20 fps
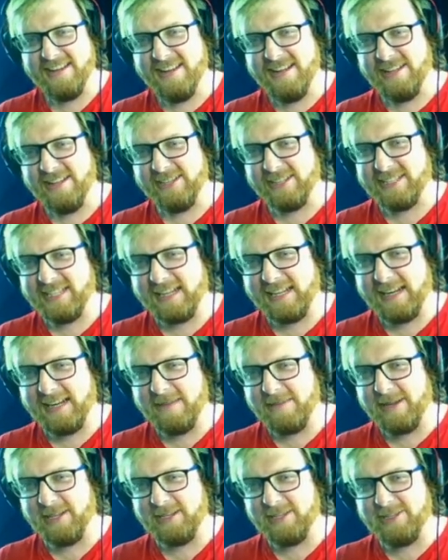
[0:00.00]
Looks like I'm
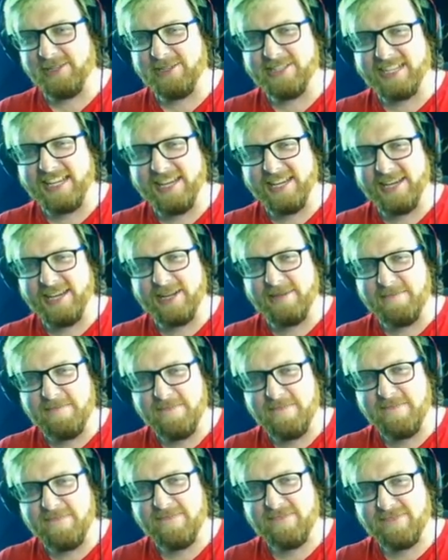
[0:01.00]
going to lose again.
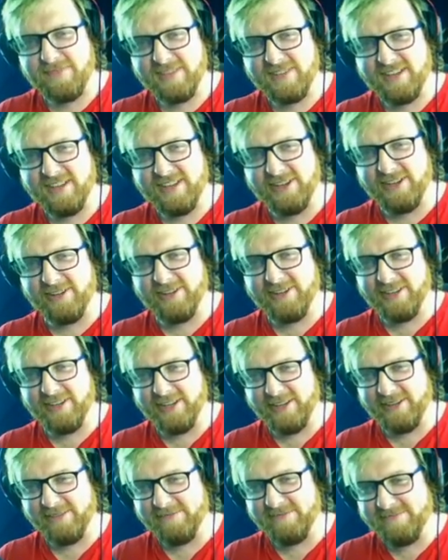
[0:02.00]
Oh,
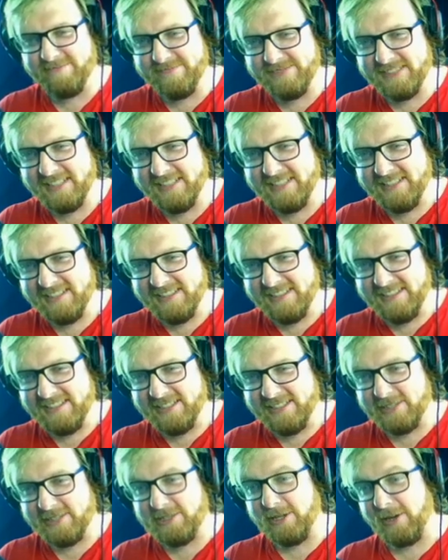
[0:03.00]
no.
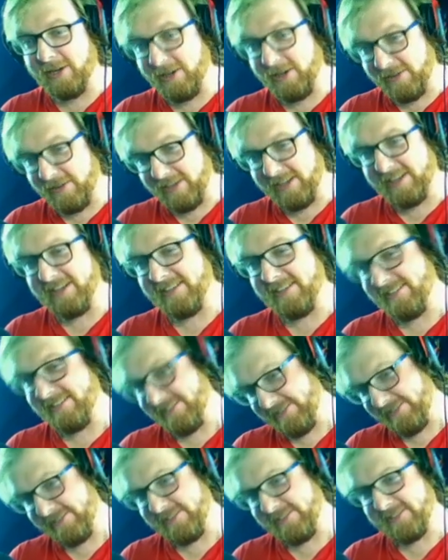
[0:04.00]
The Toyota,
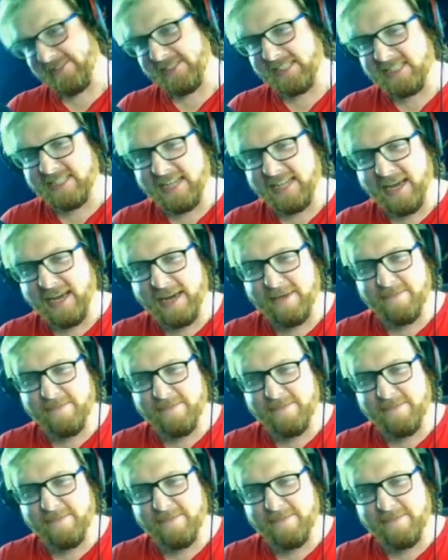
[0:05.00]
this time,